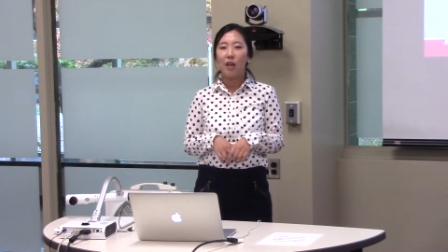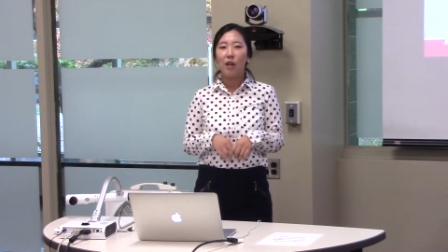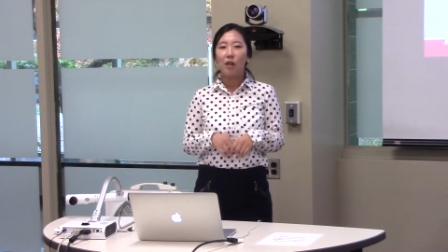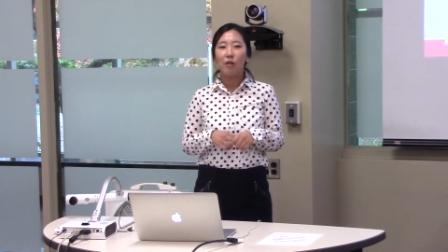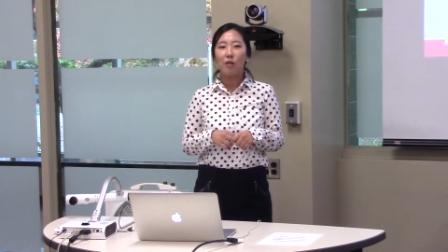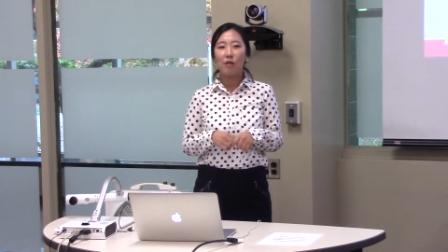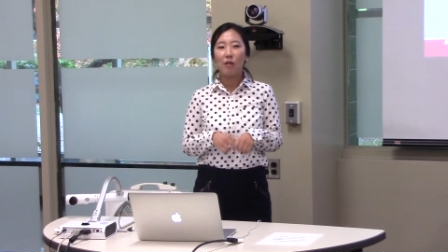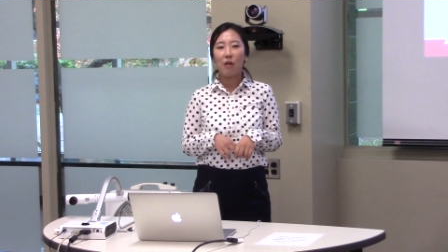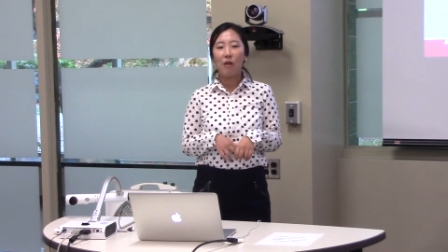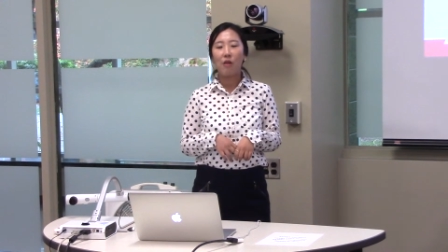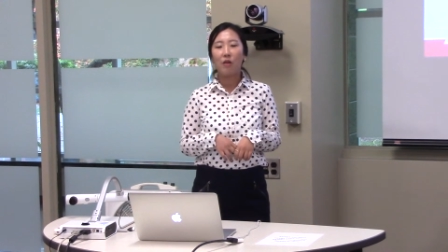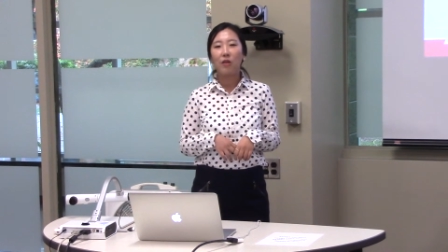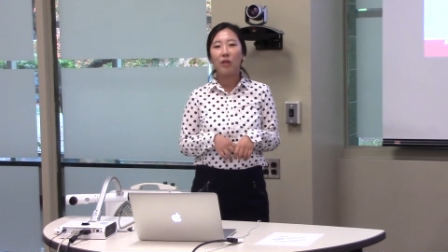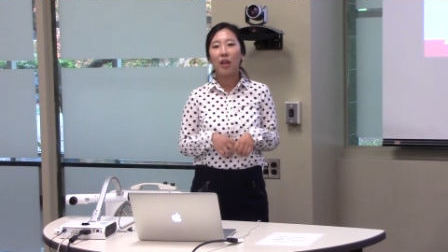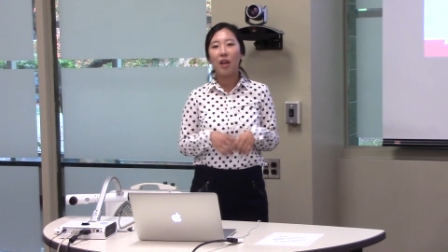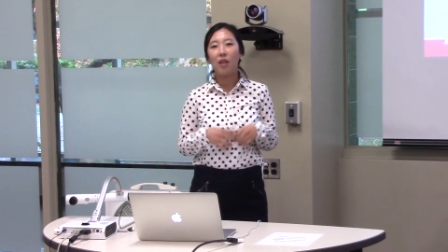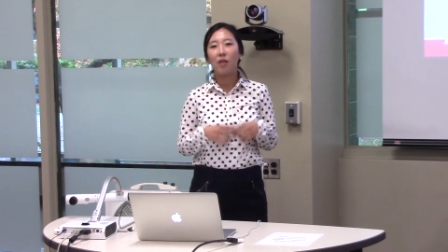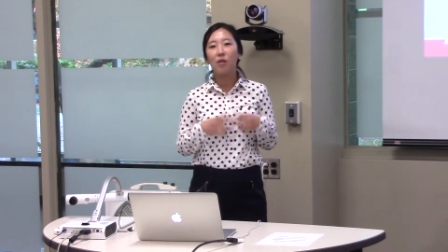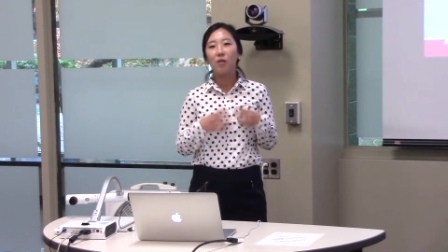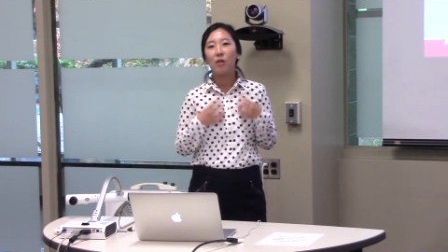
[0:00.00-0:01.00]
So
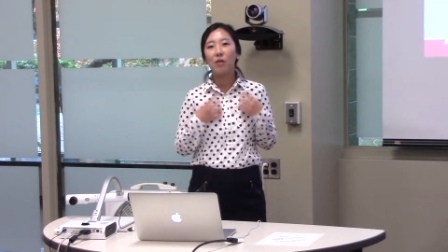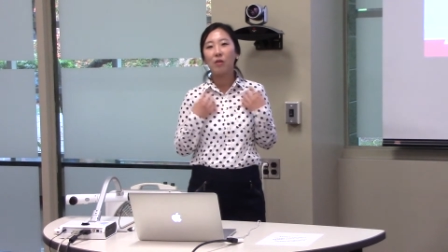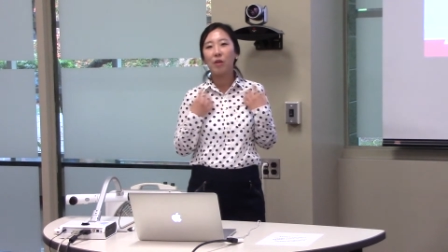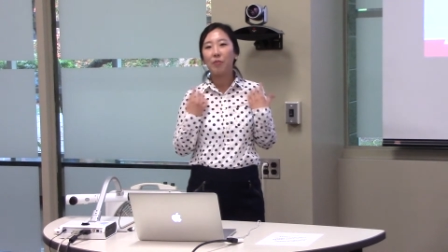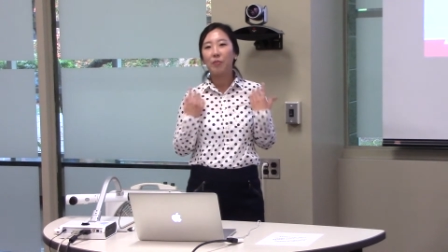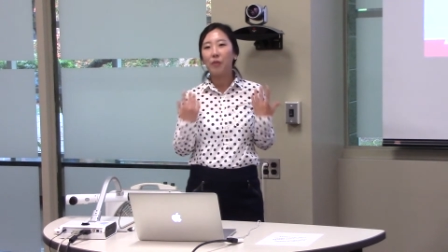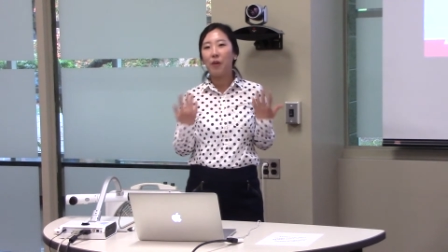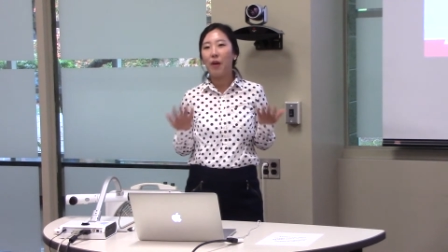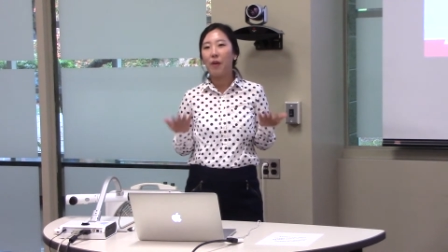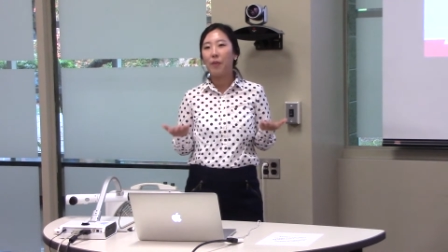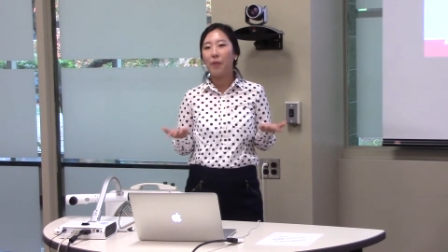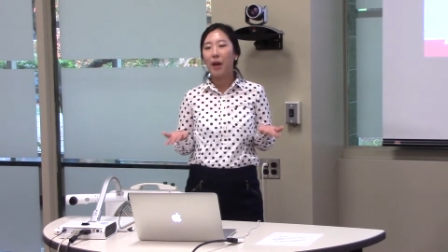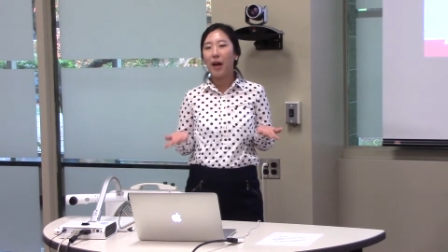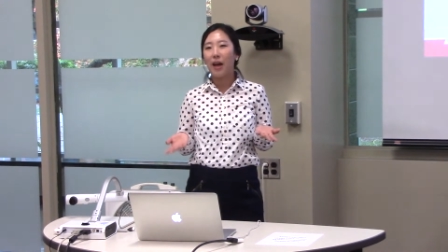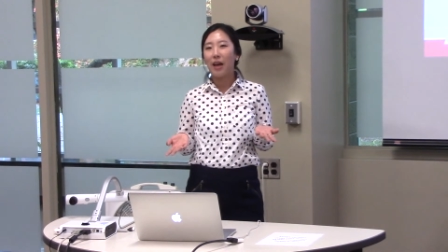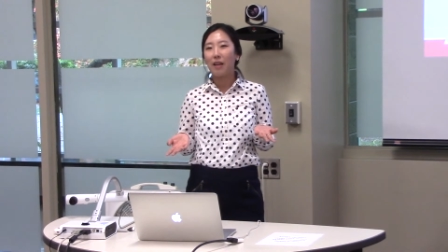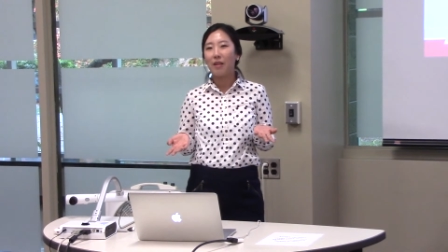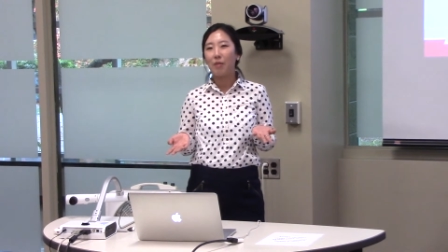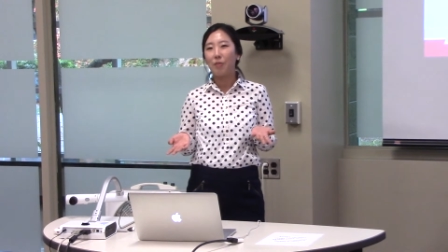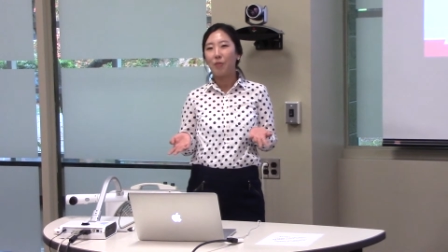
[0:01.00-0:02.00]
in order to
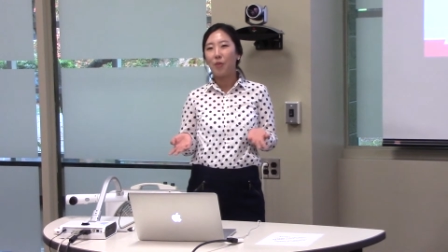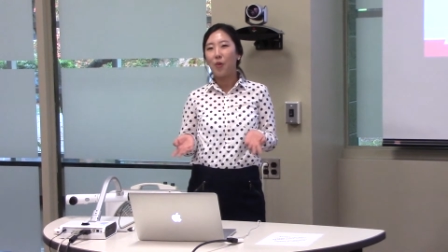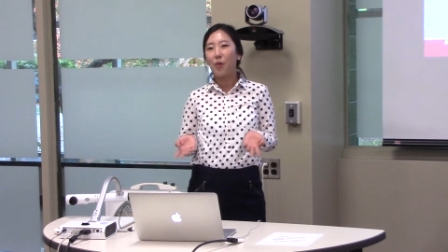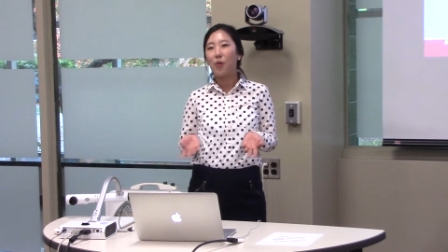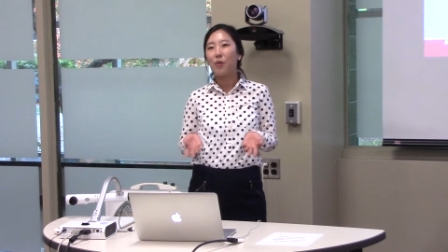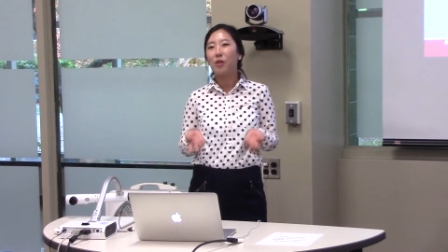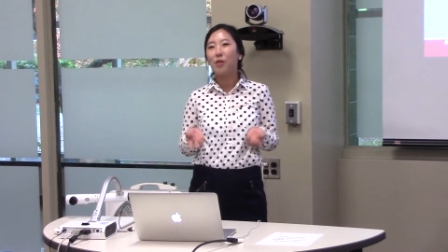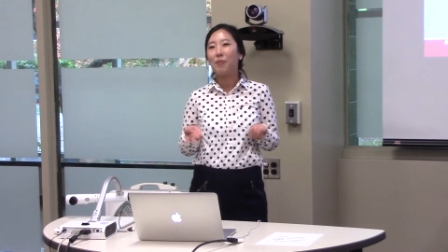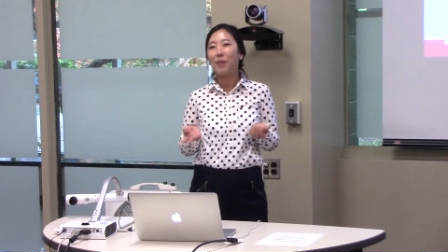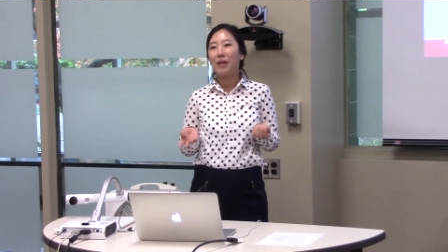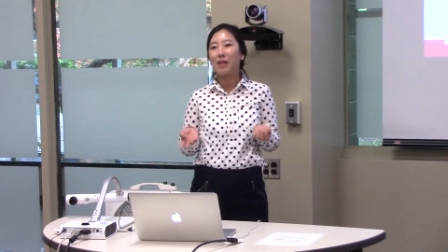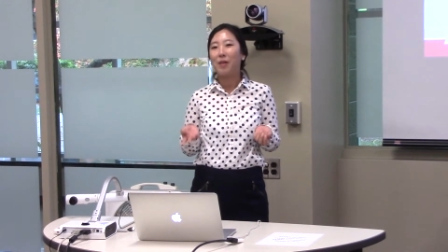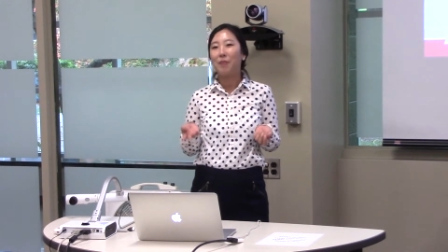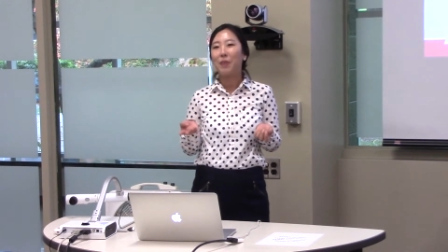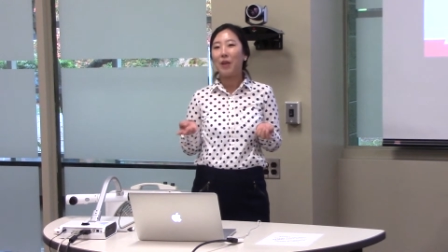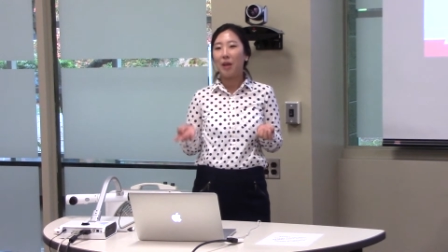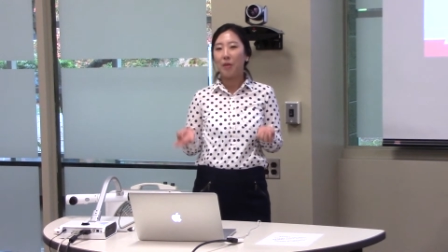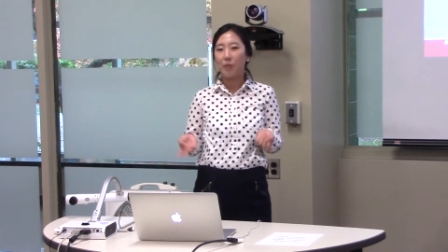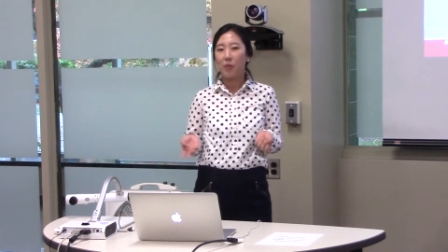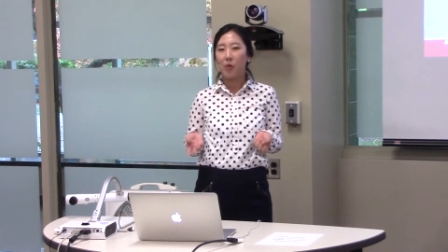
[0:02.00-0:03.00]
provide more specific
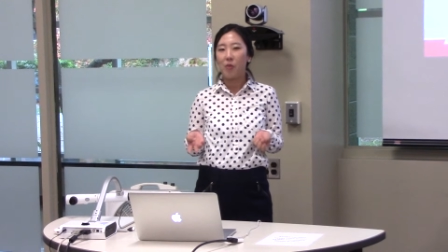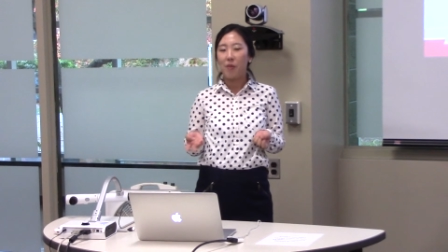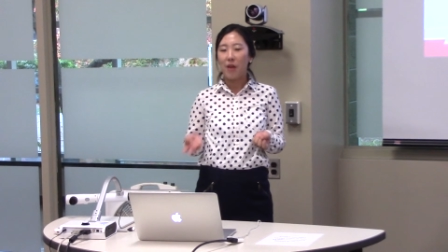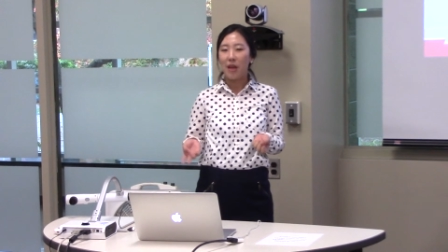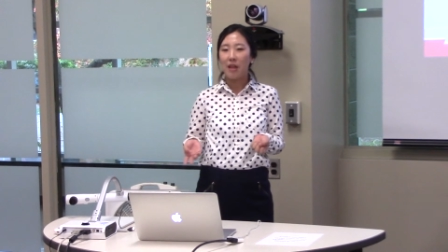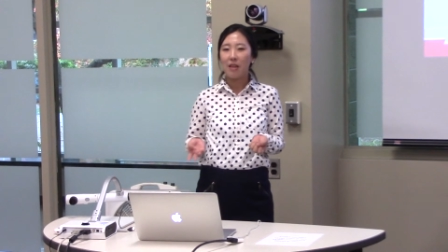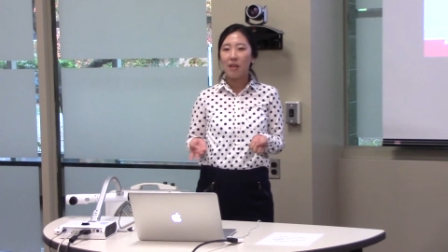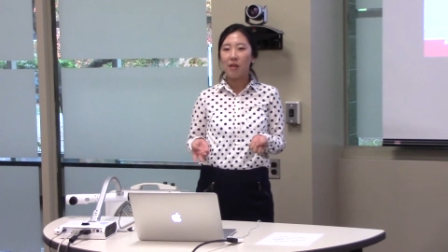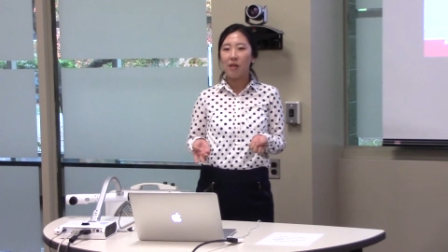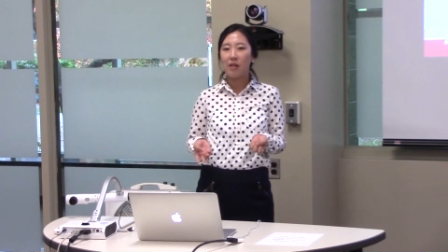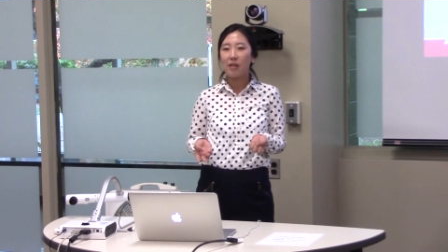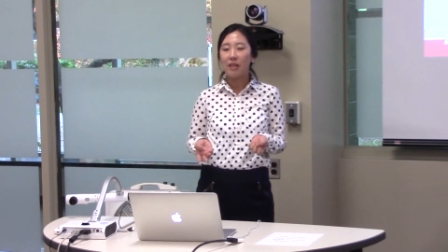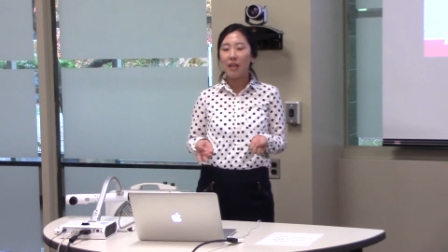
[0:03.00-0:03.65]
information,